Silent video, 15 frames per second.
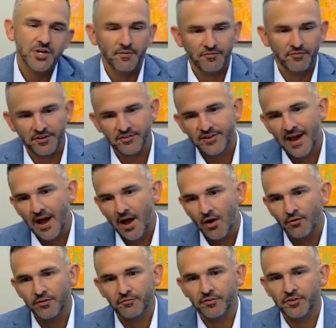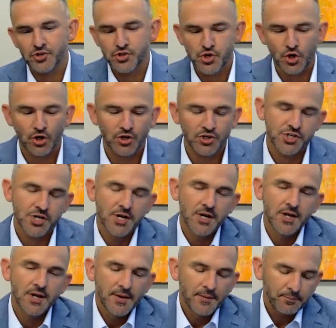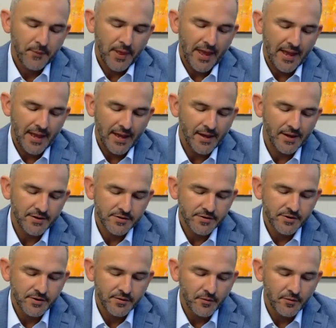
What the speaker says: but for the town and for the church. And